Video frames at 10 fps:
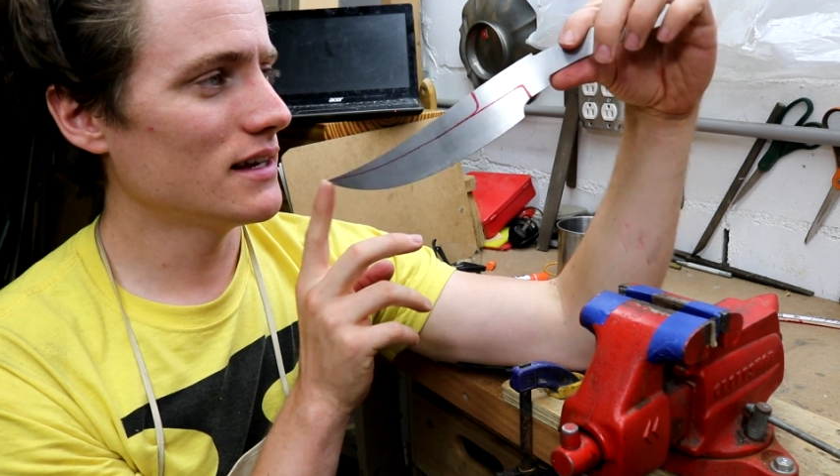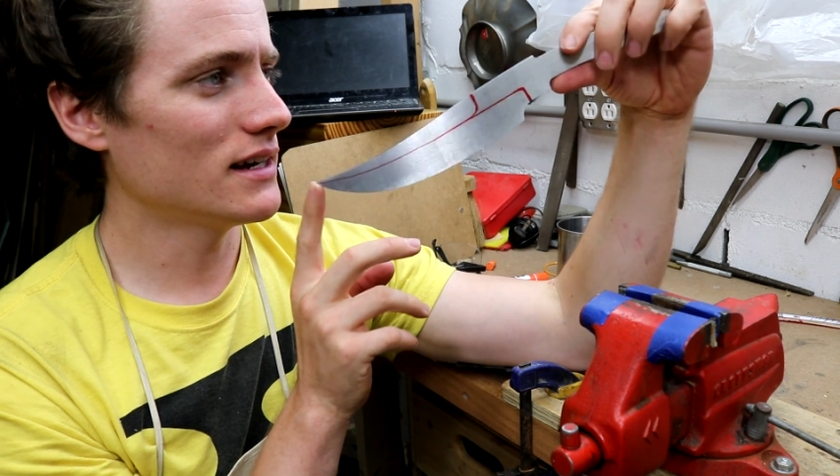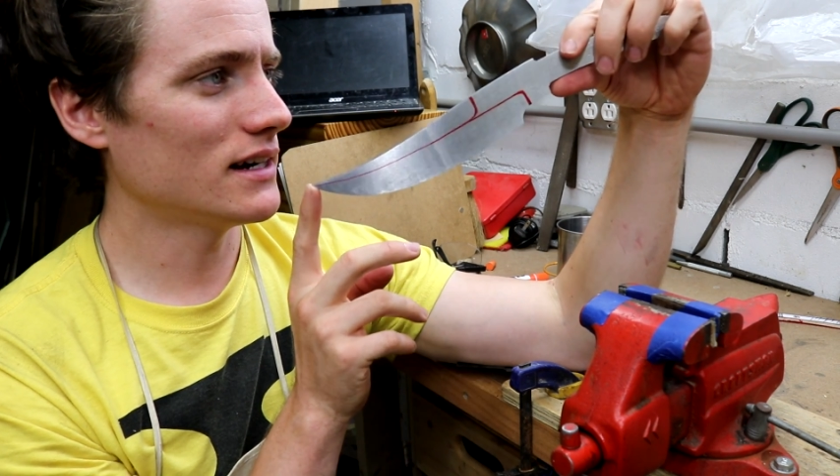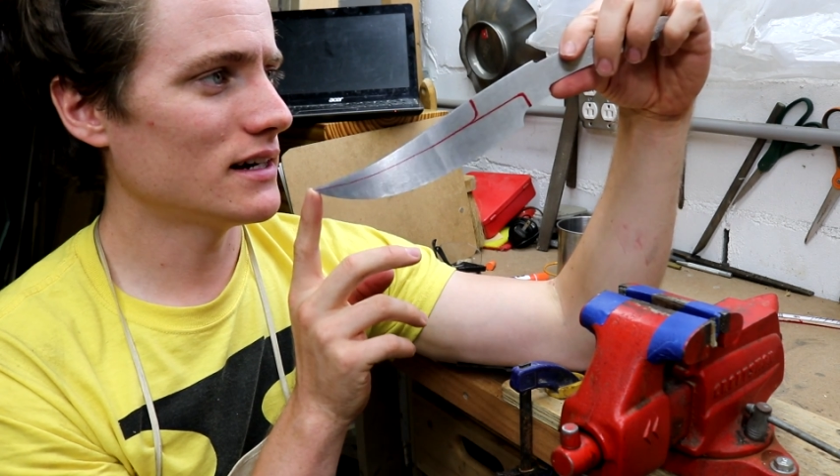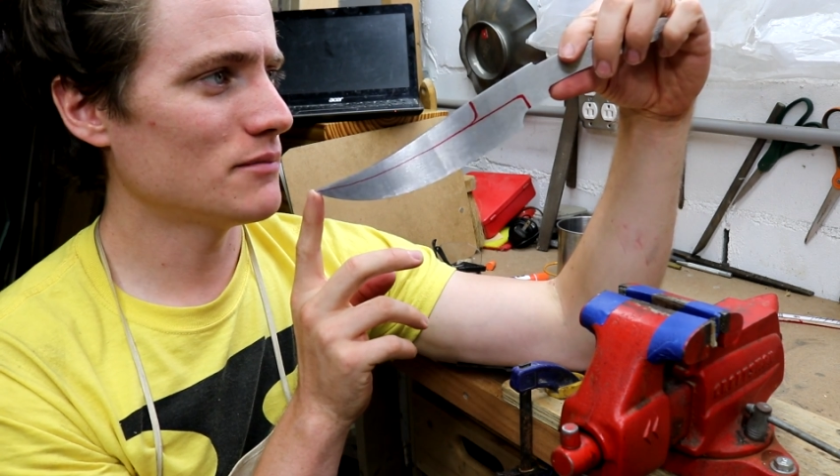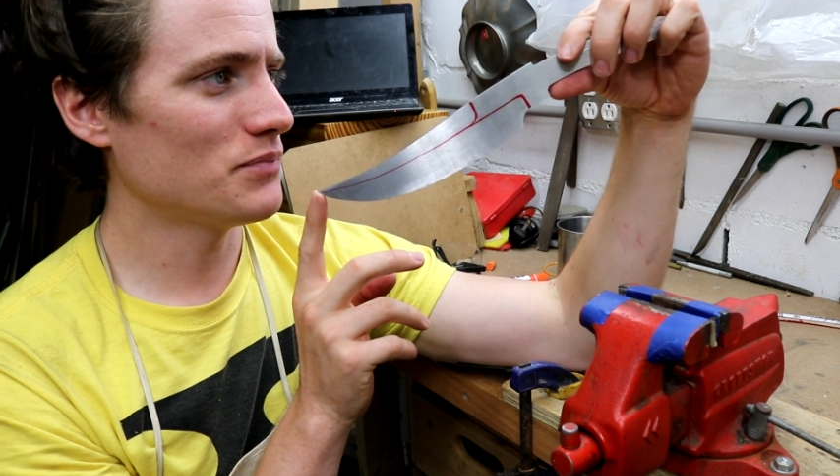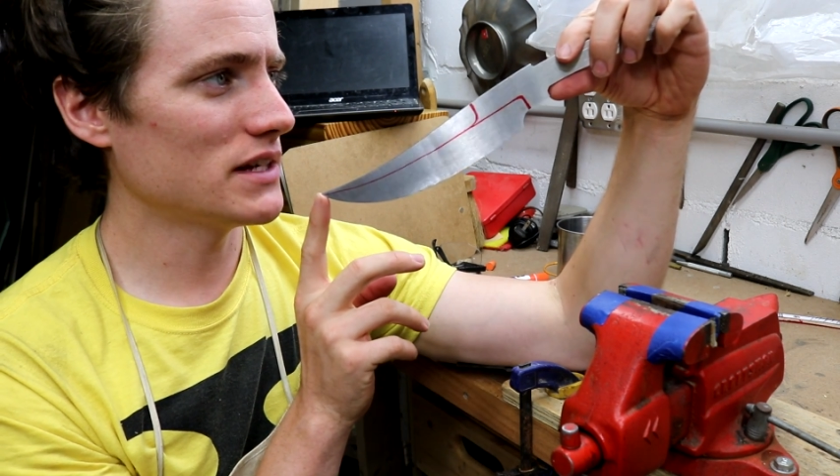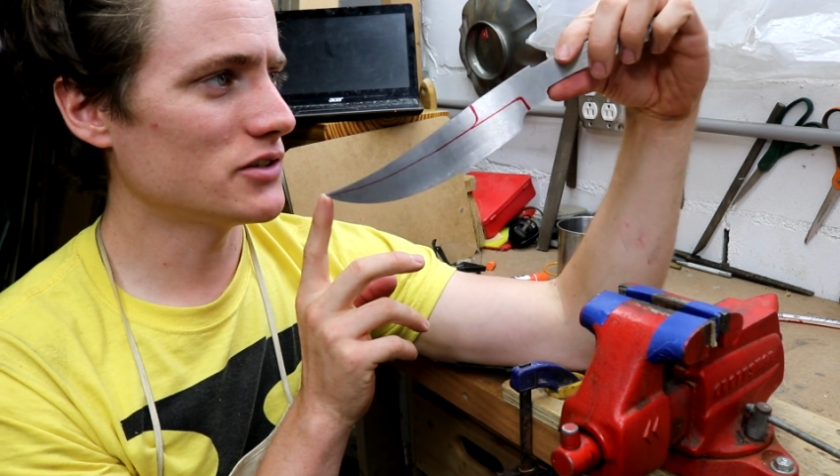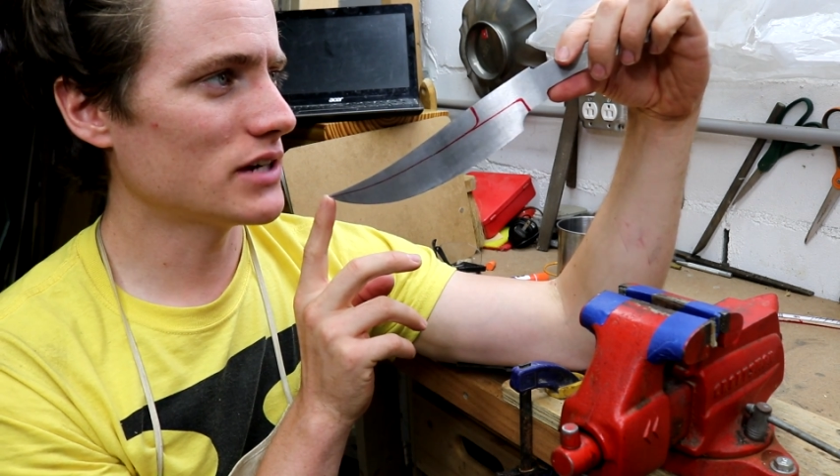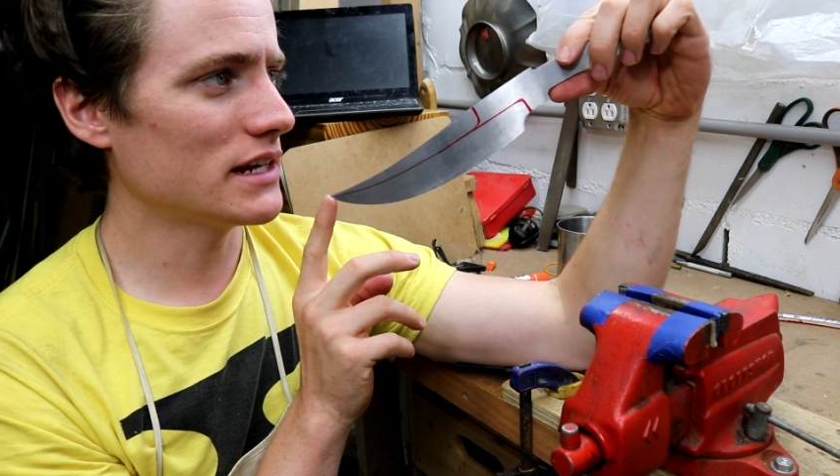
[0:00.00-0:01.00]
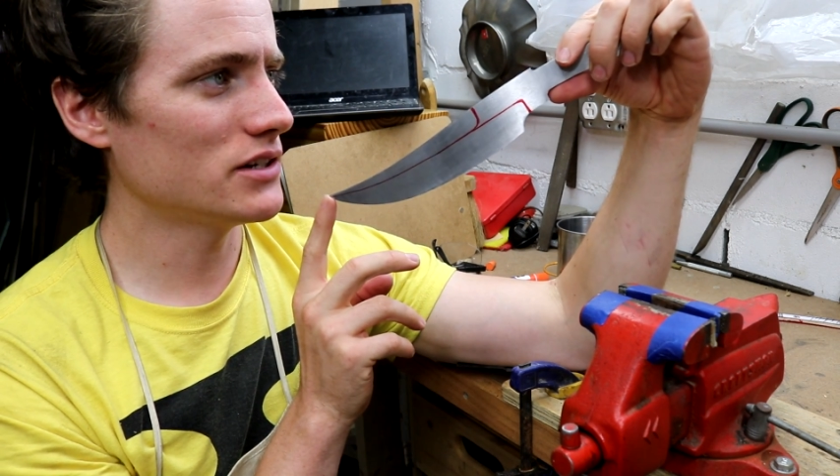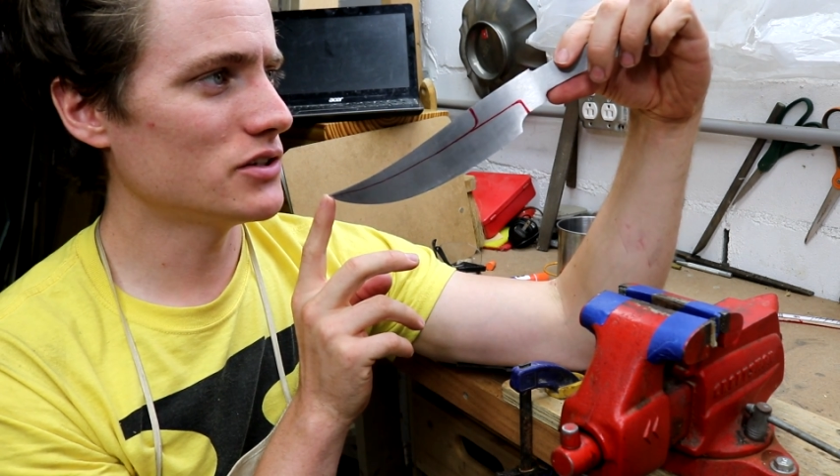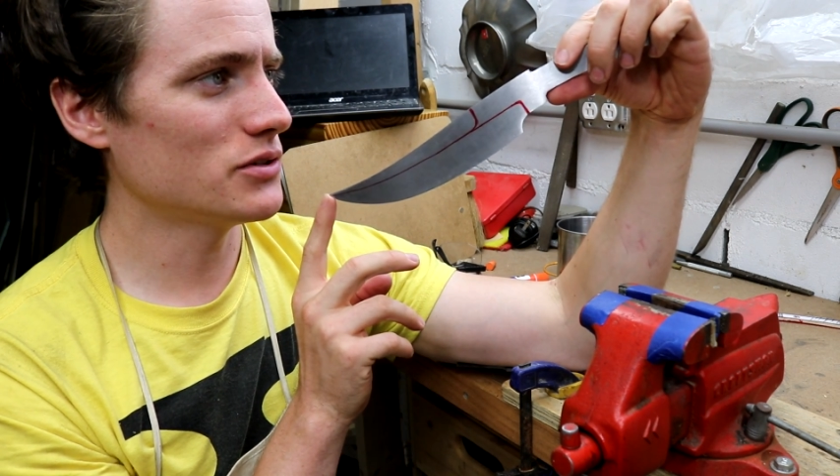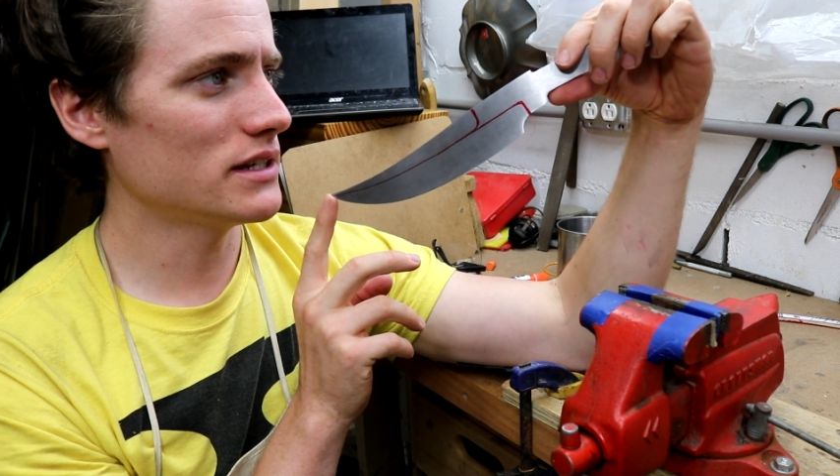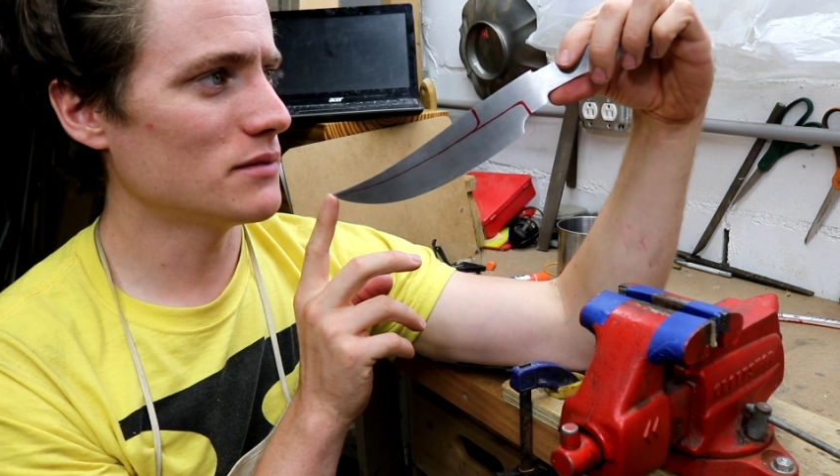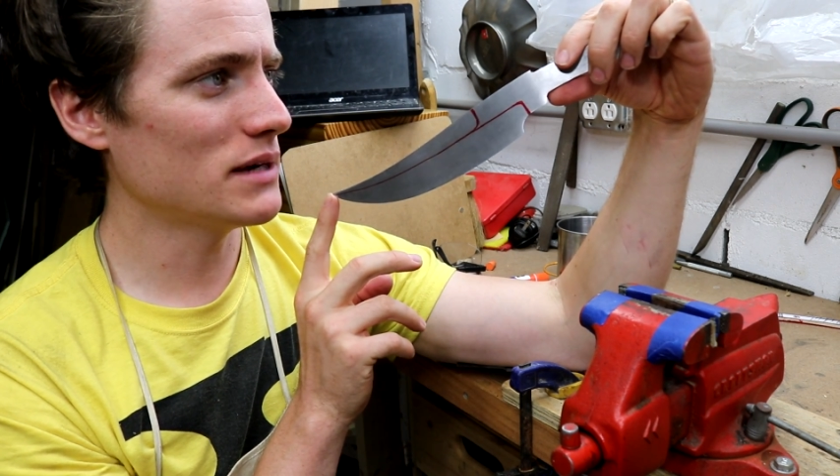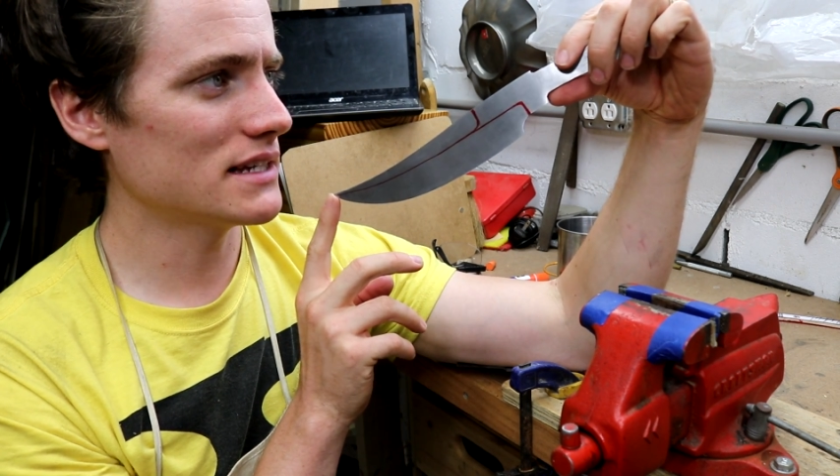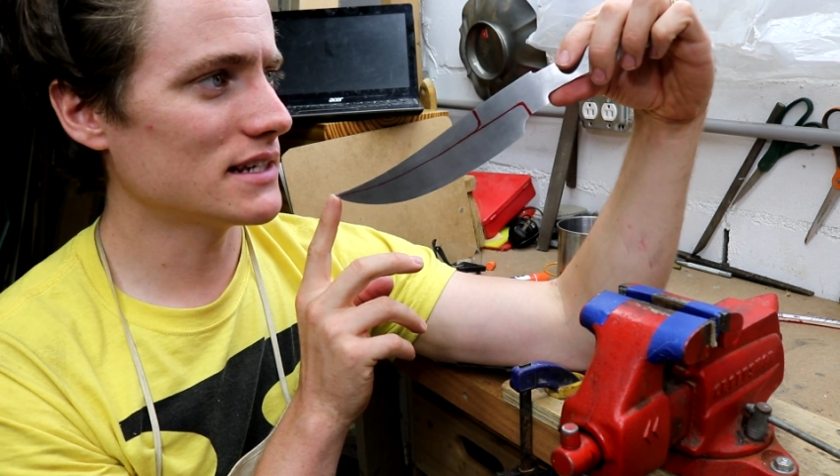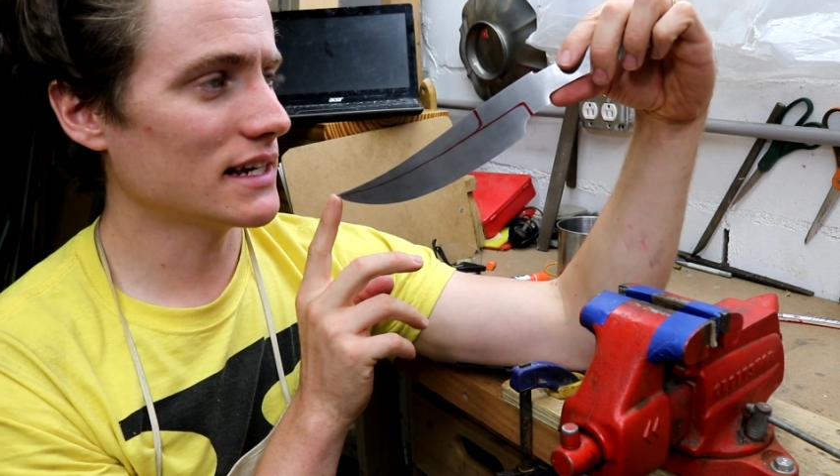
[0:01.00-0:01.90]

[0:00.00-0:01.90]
and try to do it the best